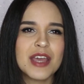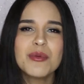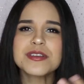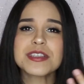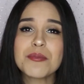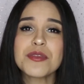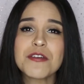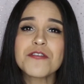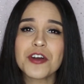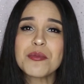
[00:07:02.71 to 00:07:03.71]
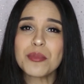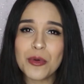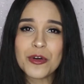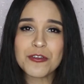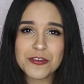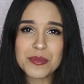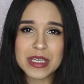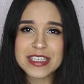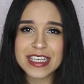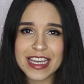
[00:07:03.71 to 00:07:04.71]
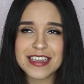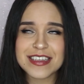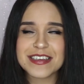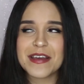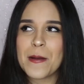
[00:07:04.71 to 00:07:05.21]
was something very important for me to get.